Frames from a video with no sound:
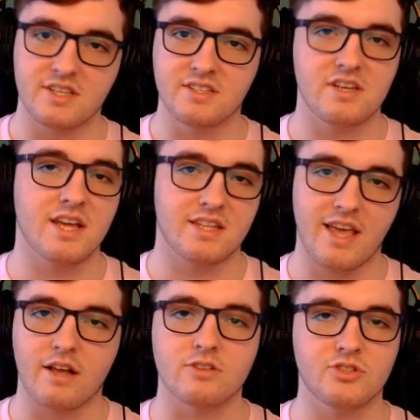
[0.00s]
easy to get the
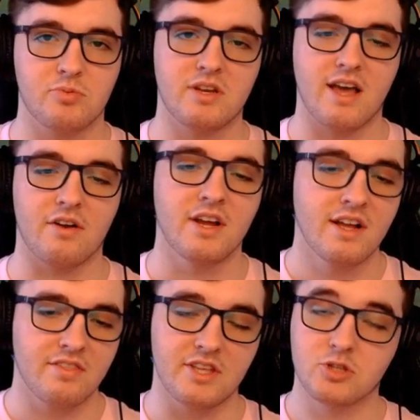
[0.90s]
angle and the speed down.
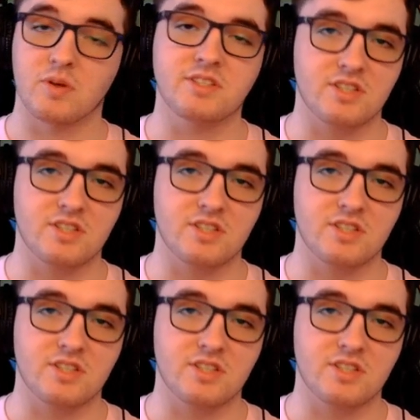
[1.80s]
This one's